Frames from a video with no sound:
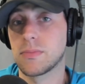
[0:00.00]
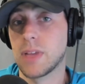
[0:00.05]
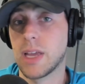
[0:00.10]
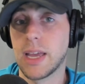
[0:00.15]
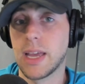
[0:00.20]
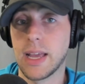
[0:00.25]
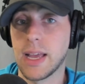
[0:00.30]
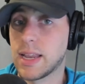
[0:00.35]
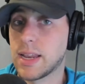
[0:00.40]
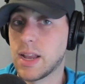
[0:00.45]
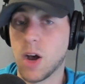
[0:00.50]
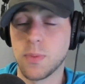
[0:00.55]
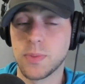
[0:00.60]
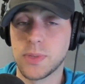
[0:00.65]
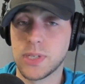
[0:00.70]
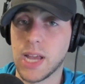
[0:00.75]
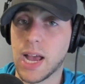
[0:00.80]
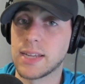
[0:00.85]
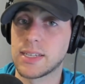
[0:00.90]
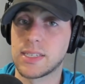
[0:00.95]
It,
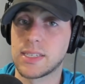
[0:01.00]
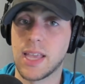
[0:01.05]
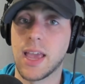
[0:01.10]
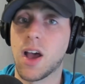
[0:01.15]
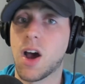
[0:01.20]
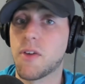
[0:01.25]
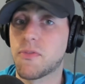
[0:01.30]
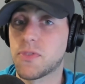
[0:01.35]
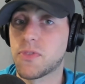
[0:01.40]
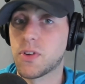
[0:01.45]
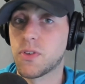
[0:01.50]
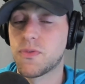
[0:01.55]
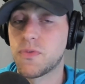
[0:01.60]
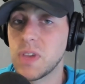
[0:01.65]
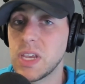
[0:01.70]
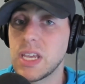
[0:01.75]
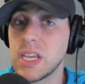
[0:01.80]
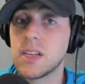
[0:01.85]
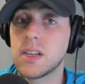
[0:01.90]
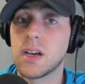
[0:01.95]
helps guys stay off their
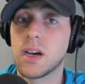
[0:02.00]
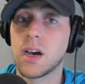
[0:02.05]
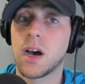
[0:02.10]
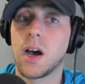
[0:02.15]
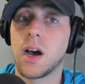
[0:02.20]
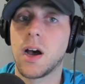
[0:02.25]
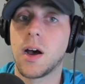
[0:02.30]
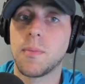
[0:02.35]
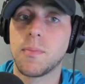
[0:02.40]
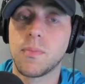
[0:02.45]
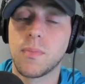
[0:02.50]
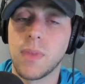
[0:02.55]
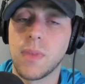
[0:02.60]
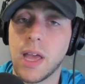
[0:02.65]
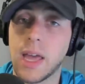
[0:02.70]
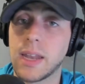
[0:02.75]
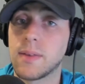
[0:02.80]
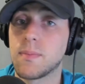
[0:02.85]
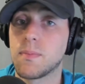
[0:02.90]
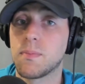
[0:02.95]
feet um,
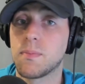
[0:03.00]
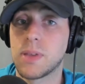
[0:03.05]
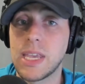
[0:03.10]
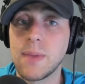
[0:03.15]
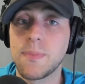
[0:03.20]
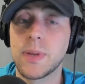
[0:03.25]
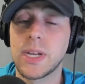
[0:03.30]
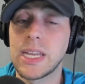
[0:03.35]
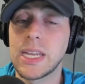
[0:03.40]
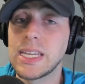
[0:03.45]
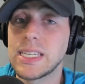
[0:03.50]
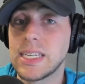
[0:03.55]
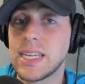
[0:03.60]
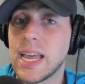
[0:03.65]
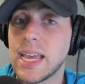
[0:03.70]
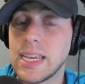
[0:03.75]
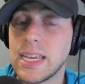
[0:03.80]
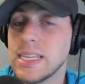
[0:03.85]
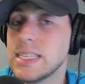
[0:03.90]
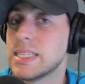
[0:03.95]
and keep an easy
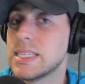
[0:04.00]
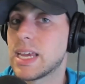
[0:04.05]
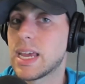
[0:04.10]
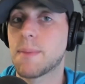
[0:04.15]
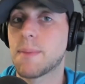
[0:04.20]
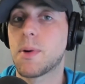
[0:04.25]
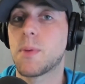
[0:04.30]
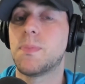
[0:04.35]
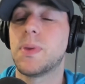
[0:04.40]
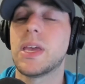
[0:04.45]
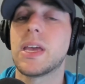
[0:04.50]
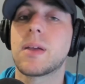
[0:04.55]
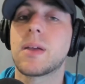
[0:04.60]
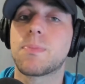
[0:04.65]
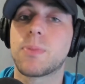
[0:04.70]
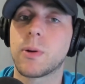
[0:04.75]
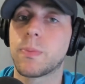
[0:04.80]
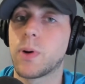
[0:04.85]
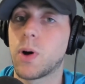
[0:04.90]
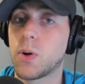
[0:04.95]
day easy. I'm a big
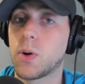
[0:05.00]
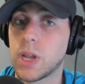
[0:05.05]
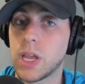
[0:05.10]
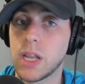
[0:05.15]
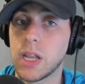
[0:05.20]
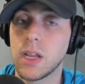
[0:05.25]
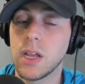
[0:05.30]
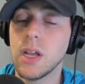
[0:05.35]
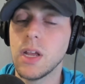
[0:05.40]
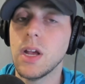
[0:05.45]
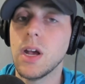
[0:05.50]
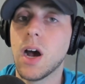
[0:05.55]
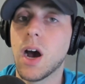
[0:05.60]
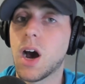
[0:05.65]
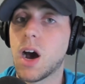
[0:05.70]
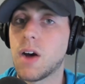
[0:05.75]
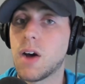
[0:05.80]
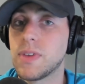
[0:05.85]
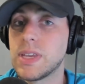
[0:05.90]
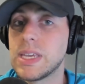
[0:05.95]
proponent
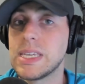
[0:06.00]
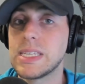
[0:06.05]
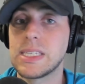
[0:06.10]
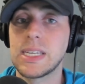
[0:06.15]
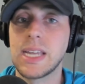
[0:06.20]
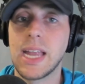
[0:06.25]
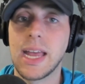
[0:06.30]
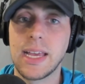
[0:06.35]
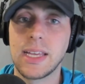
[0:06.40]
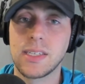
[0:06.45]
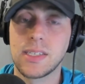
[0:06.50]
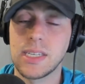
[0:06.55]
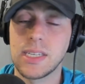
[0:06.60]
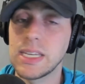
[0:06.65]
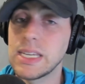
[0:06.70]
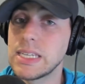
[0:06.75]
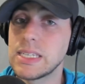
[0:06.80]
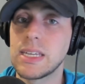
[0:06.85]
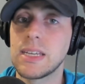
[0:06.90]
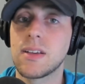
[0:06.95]
of easy days
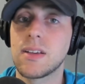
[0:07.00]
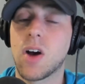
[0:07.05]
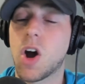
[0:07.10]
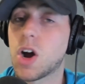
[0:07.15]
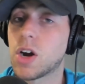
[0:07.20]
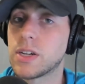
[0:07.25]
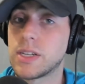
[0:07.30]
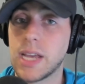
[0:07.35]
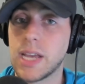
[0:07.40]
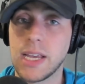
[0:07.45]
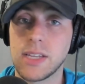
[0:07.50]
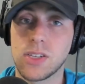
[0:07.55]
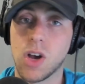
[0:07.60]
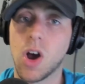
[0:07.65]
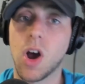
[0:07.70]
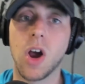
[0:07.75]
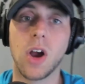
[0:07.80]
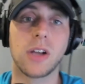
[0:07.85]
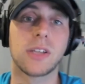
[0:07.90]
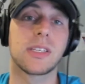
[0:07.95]
easy, hard days
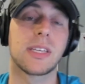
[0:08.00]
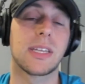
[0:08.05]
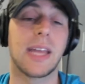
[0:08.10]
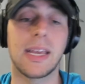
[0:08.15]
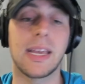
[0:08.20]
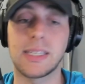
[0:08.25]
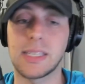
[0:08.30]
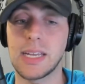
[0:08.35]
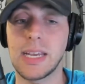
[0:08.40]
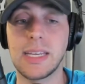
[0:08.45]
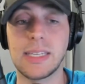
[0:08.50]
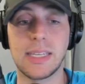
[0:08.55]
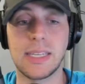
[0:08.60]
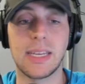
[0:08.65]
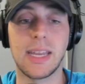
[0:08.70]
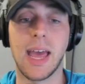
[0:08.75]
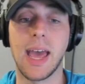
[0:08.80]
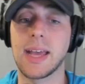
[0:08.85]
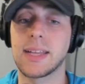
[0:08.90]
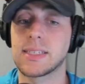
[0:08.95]
hard. Today's an easy
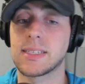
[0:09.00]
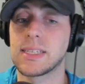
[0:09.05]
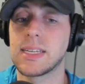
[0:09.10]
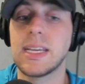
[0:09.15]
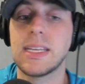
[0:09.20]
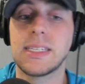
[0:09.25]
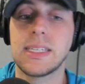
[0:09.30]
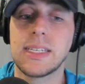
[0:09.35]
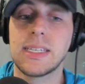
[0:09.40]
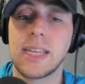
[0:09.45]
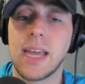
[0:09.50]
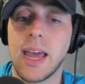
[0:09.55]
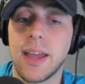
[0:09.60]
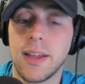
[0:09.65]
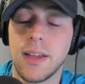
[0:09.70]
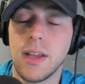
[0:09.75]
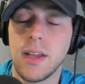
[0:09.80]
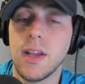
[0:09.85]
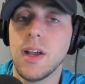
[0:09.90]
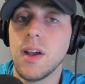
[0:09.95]
day. It's an easy
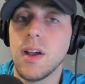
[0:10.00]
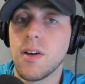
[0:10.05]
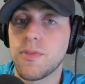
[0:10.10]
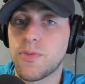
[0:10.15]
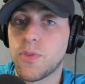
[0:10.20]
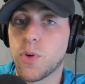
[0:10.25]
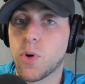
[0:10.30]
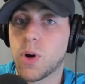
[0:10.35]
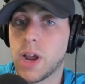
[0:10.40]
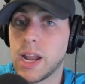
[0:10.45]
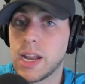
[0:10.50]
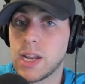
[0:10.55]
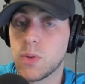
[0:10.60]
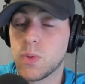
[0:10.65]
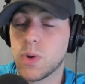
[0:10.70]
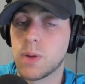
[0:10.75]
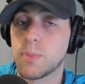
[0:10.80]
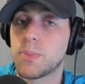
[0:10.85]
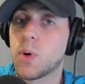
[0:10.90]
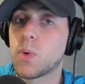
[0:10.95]
day for
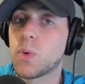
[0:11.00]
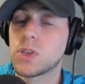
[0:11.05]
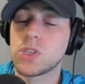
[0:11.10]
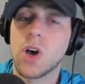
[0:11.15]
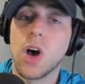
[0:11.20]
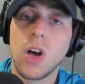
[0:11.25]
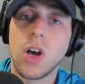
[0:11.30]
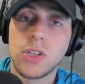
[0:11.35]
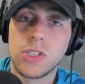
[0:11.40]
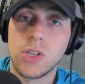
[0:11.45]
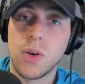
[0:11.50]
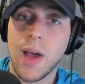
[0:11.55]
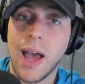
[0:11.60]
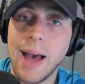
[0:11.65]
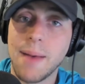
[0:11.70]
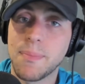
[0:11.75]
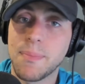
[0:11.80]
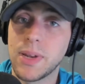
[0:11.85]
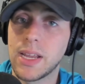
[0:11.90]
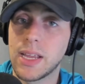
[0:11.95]
anyone. But what's also
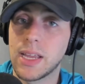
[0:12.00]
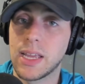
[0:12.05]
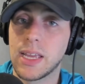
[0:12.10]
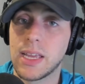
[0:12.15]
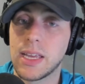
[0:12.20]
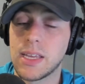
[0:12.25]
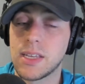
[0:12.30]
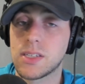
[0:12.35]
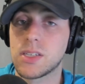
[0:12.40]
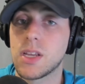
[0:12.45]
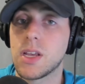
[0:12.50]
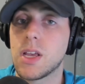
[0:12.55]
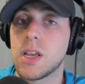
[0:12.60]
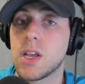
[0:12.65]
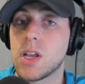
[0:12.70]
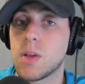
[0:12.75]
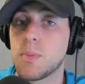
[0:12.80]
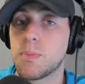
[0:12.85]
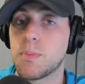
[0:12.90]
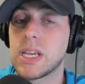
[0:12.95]
happening is
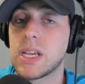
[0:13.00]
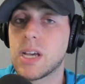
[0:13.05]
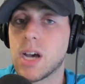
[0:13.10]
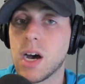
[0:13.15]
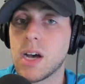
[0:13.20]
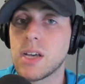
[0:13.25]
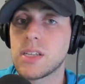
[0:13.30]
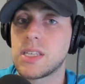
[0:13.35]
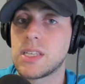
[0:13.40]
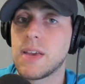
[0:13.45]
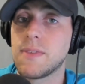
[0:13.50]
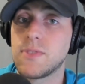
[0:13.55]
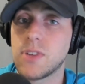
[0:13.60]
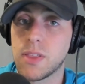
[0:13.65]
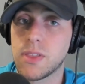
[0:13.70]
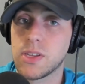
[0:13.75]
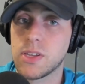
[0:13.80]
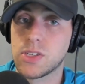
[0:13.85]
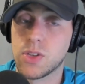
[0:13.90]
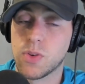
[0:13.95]
because they've
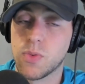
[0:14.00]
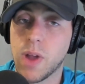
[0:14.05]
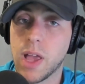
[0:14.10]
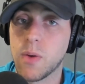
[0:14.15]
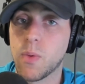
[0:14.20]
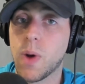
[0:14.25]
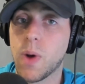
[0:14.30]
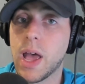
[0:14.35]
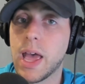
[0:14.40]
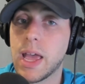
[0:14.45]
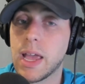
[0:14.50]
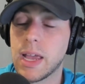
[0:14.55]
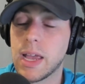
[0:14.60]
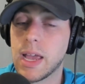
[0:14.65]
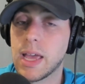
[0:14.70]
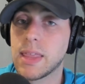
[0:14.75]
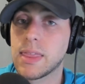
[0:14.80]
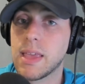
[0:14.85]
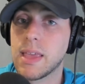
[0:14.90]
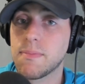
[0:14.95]
done this the right way
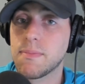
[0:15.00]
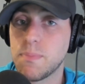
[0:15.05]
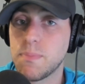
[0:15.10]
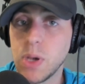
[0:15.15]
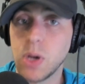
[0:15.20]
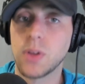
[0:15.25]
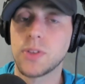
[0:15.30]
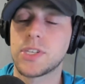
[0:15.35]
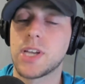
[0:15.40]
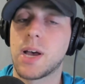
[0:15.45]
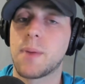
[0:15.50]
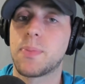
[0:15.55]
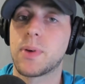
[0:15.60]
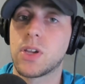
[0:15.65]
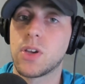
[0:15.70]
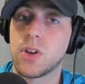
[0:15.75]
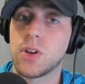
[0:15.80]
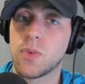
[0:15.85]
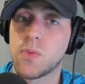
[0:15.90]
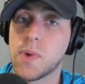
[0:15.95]
and they've built up a
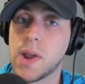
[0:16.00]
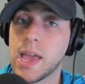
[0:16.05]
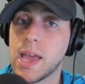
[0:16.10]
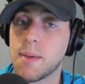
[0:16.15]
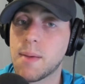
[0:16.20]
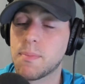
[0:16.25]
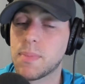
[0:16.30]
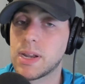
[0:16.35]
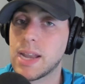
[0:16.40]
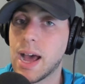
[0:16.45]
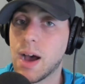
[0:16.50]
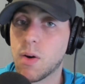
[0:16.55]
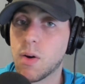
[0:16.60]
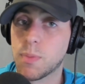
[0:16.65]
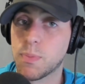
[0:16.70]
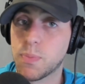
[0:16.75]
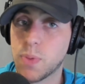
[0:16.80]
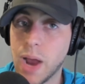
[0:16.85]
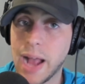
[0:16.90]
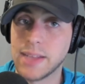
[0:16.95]
good ramp and now
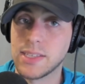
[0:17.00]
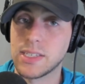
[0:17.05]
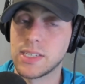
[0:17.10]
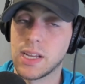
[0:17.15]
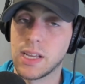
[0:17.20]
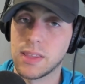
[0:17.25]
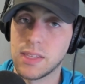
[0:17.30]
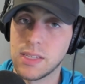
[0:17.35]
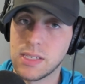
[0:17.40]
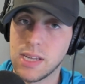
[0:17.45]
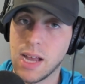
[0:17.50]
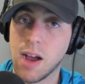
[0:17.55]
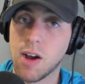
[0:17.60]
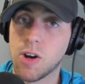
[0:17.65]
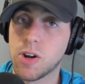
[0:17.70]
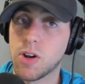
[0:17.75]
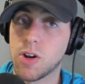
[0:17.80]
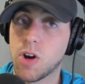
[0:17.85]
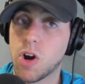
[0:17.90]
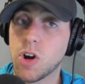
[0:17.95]
are practicing at this
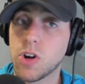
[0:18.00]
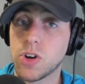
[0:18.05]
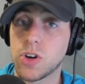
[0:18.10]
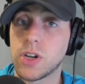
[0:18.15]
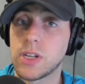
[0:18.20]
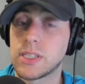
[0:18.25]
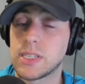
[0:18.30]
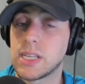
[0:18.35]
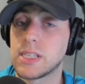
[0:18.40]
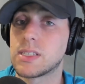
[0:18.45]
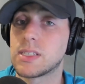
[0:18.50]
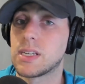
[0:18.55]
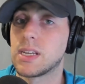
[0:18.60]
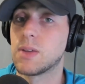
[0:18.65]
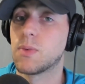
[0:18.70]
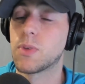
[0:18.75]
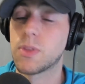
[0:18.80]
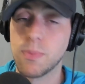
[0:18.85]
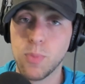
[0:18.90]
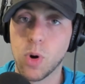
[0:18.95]
hard, harder intensity
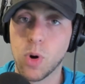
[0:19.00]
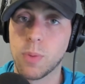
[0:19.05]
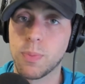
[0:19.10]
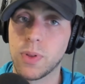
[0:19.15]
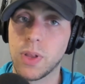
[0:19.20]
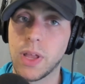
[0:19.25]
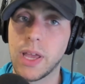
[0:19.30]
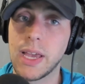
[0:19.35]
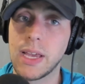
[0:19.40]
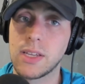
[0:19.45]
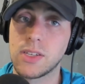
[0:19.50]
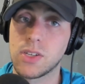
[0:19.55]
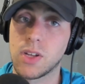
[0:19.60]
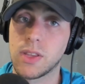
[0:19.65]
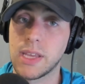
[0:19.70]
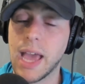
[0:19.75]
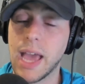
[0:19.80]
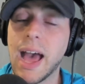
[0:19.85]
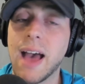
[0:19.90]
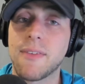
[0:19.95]
with more plays on
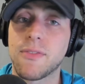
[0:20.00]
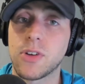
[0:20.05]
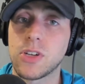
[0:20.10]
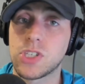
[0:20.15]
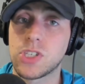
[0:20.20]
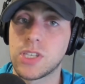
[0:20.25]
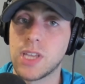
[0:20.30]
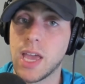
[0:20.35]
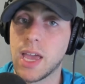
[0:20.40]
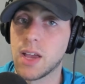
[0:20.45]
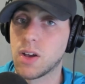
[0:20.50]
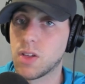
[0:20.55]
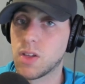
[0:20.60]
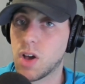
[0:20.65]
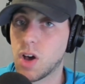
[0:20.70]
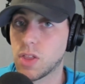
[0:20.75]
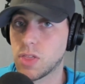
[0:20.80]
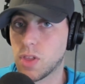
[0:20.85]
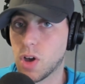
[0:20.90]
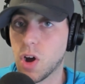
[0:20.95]
the average day, on,
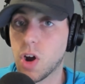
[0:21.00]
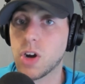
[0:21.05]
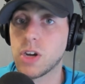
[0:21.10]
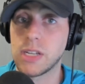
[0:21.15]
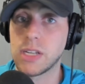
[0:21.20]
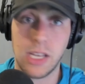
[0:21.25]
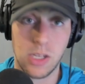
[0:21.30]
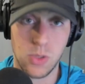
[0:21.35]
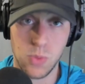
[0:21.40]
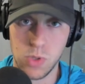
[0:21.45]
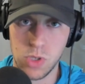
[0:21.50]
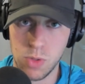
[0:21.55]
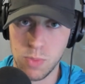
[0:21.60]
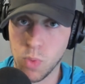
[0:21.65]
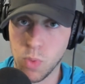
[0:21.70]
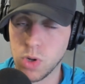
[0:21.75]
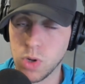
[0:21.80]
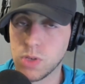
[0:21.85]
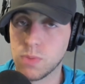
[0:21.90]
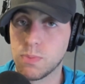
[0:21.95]
on the hard days, which are
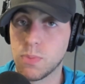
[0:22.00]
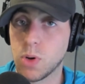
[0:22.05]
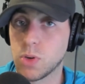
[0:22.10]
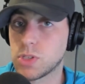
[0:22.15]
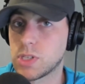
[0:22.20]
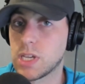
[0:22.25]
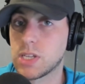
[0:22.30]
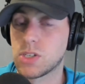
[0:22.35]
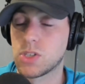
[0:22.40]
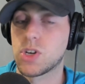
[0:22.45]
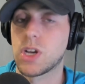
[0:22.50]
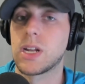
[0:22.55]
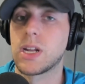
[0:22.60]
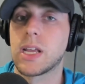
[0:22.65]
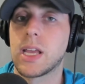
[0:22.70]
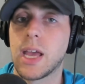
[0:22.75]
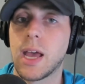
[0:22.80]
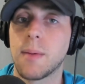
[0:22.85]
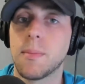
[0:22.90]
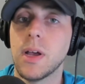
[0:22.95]
more, most days in training
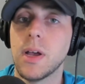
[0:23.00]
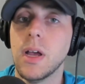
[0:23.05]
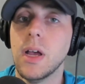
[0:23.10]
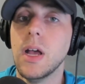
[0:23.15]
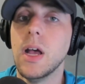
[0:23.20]
camp,